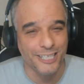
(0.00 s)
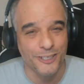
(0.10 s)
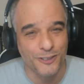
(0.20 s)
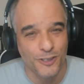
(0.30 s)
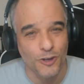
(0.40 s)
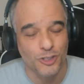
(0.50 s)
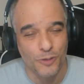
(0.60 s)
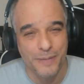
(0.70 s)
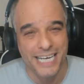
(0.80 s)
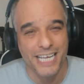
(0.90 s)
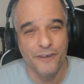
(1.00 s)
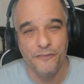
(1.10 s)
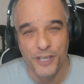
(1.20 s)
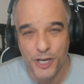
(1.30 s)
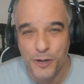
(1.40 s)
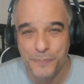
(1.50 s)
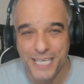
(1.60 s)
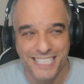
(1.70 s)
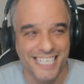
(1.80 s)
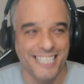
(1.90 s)
use social media for your
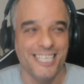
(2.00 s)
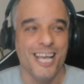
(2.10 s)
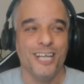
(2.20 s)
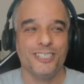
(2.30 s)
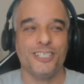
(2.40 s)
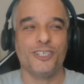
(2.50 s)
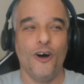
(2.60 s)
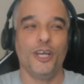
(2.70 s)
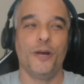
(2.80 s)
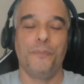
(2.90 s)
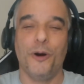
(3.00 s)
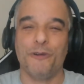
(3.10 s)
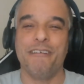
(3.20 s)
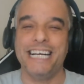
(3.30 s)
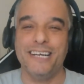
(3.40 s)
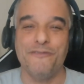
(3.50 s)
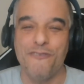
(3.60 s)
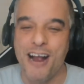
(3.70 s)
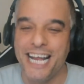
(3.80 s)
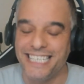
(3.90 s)
business, just call your Puerto Rican
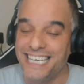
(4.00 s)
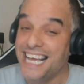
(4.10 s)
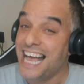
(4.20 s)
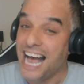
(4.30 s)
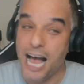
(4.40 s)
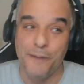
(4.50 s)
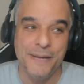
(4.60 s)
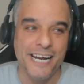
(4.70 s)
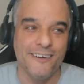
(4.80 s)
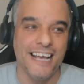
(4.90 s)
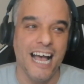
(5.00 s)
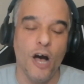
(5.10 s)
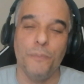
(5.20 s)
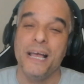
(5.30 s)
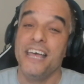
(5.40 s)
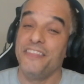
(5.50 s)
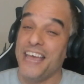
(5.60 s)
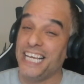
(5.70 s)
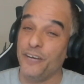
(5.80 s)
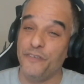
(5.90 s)
friend. I'm here to help.
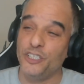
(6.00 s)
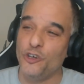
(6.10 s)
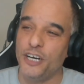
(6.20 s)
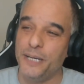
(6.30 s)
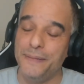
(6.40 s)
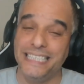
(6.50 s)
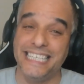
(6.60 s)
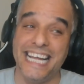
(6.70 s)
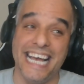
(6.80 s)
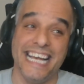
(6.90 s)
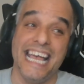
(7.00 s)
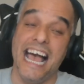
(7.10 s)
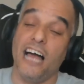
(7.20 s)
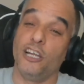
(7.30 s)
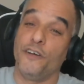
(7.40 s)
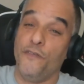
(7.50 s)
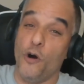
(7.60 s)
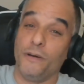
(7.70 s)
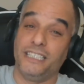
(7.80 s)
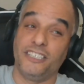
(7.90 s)
Thank you for joining me today. I look
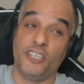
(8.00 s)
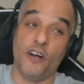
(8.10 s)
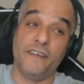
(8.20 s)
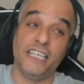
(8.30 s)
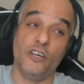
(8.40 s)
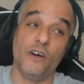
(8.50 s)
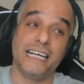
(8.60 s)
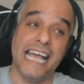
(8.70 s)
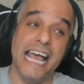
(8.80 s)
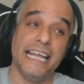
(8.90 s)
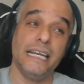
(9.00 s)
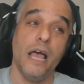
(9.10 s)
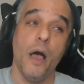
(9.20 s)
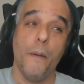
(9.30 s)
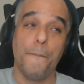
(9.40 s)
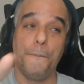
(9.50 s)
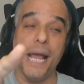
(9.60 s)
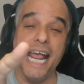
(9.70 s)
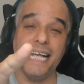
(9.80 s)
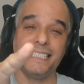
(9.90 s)
forward to serving you again.
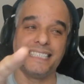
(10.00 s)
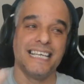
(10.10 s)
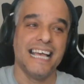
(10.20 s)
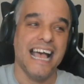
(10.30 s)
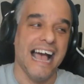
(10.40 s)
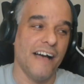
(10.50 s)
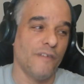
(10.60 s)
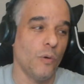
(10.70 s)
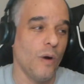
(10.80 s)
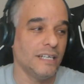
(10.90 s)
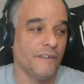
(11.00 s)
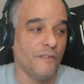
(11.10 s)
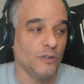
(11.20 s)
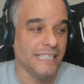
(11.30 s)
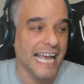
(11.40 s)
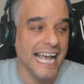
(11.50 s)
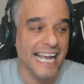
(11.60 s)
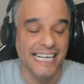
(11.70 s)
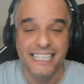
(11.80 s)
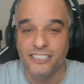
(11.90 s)
Peace. Have a wonderful
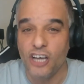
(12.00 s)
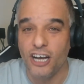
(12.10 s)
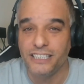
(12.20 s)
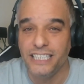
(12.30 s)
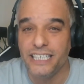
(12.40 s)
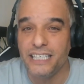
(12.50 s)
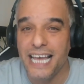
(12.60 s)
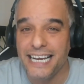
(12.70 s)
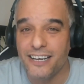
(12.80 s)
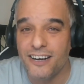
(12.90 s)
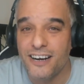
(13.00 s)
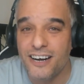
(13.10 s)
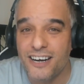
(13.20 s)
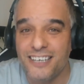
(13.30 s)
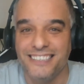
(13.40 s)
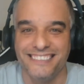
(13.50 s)
day. Talk to you later.